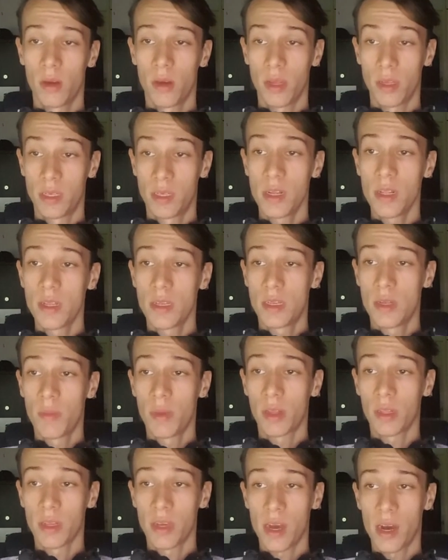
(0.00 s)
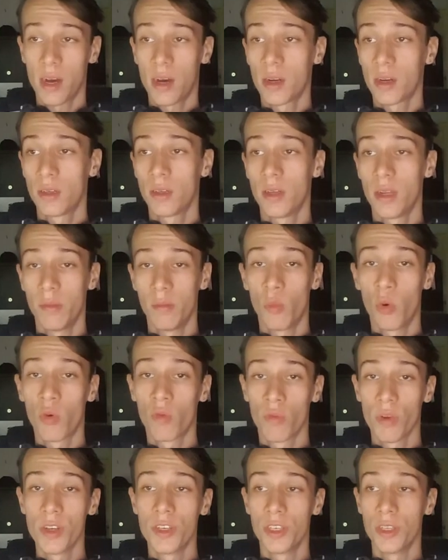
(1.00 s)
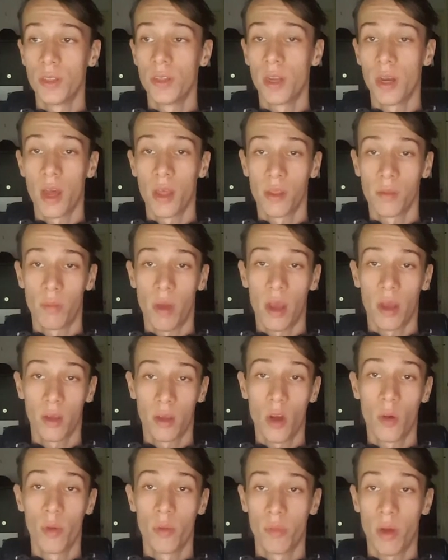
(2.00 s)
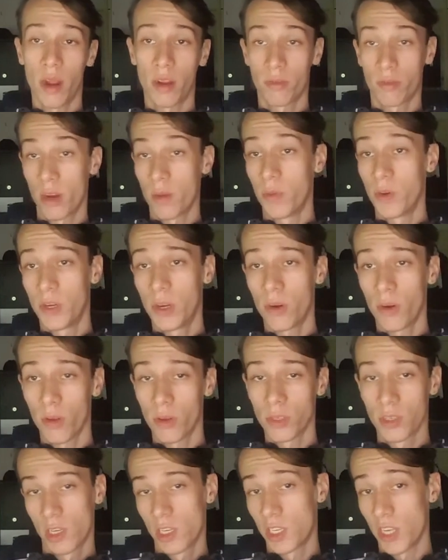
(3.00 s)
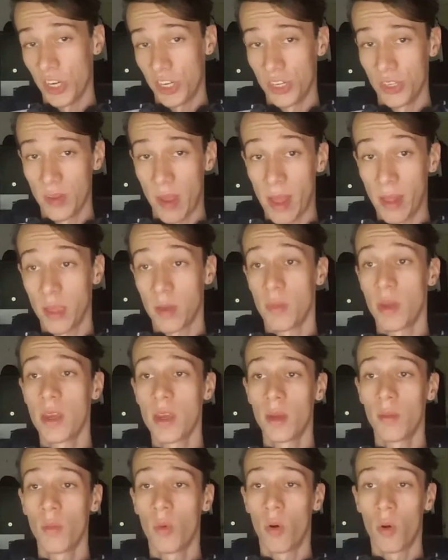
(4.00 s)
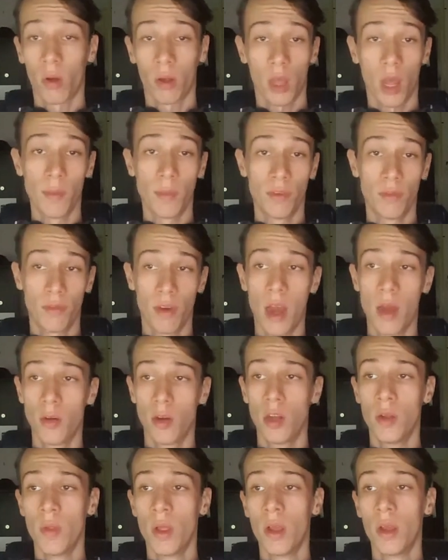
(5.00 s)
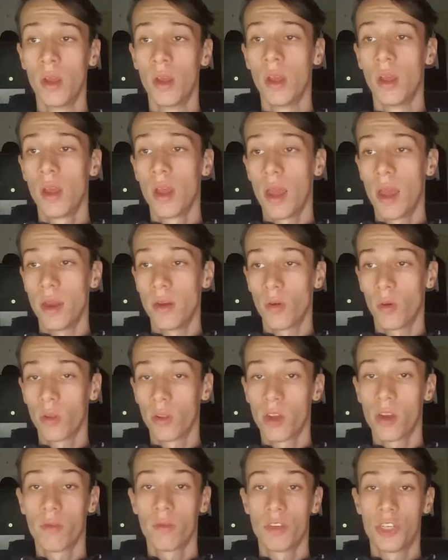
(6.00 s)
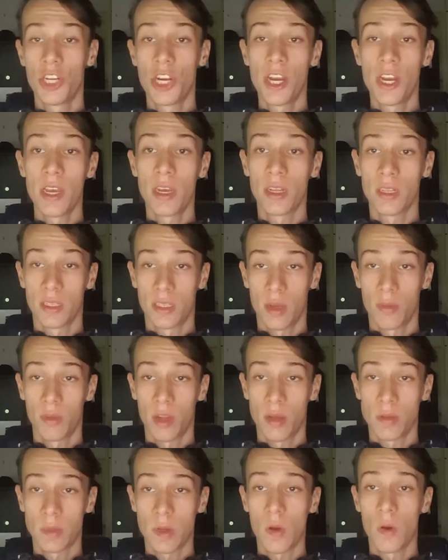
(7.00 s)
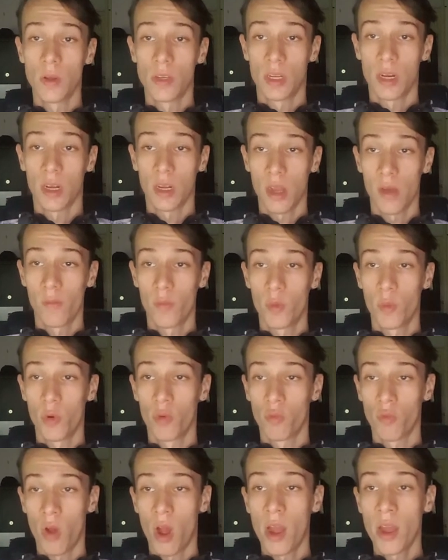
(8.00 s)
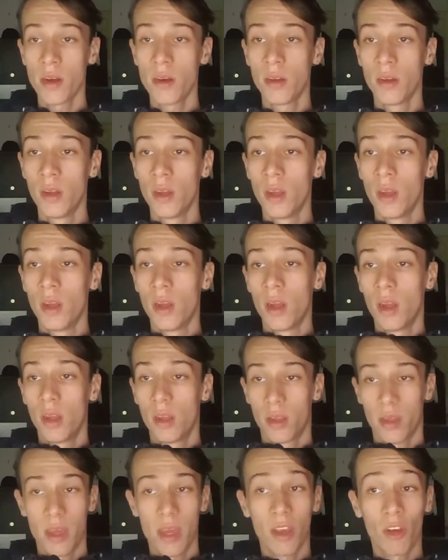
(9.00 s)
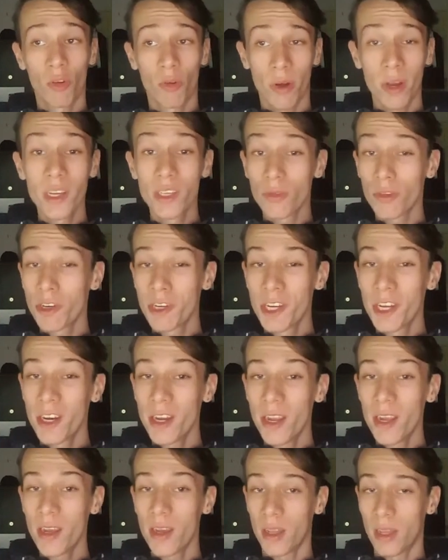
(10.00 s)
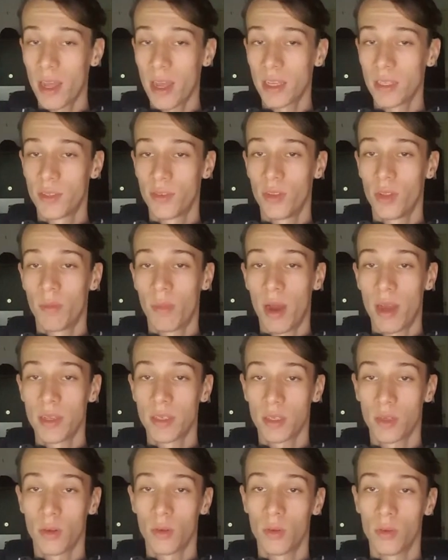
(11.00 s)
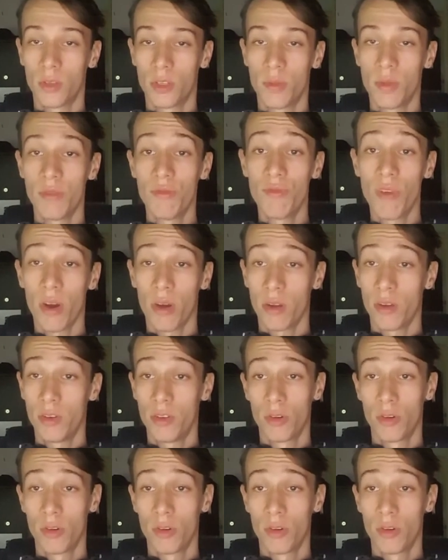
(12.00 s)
Now, steel is typically harder and more rigid than other common bike frame materials, such as aluminium or carbon fiber, and although rigidity can sometimes cause an uncomfortable ride, increased rigidity allows for the bicycle to be very